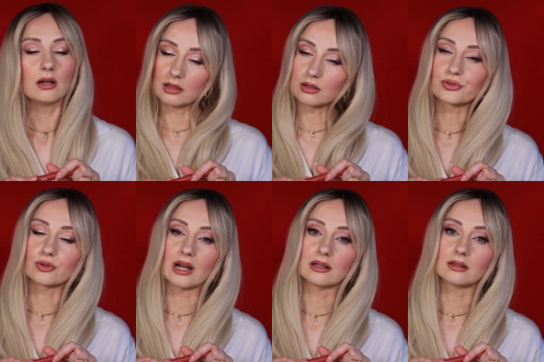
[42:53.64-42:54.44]
it looks
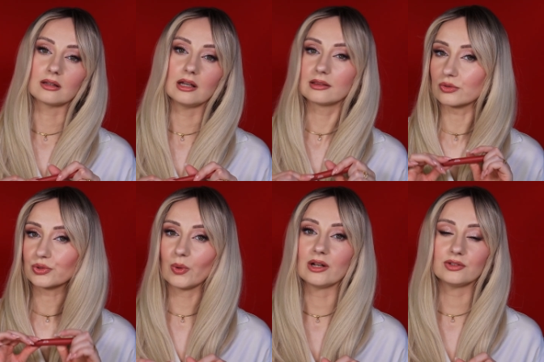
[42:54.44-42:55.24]
great. It
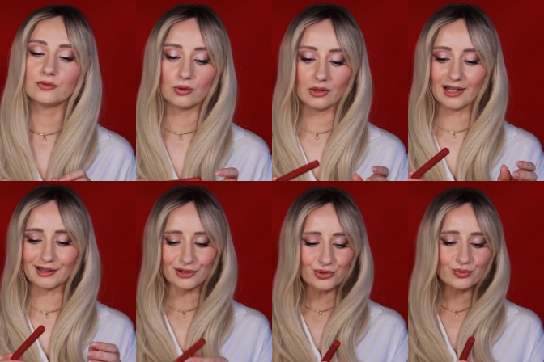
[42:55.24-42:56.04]
looks wonderful,
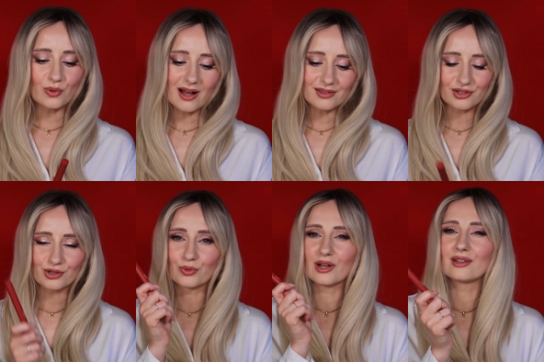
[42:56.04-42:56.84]
and I do
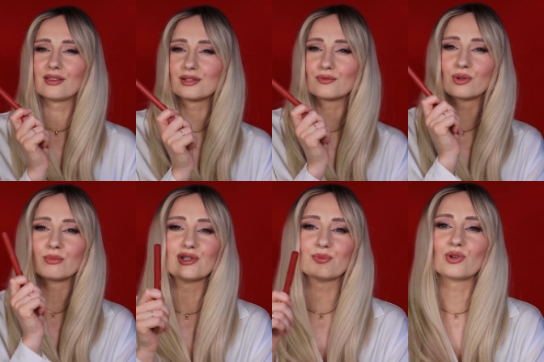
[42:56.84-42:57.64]
wonder whether this
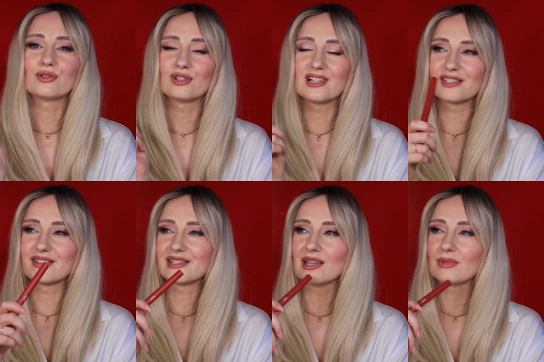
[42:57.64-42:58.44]
formula is more or less
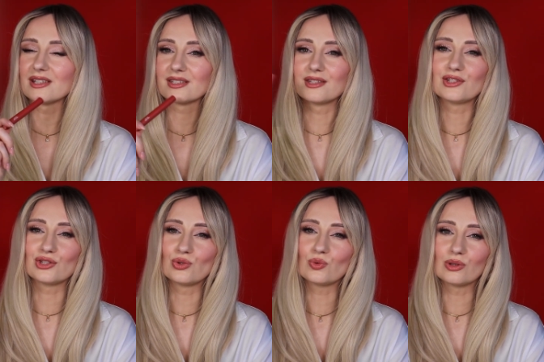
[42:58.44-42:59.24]
the same as
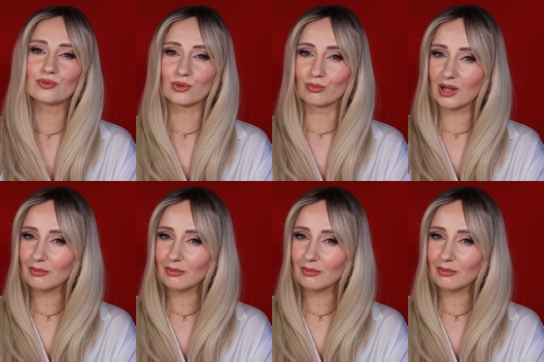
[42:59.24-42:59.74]
this new one from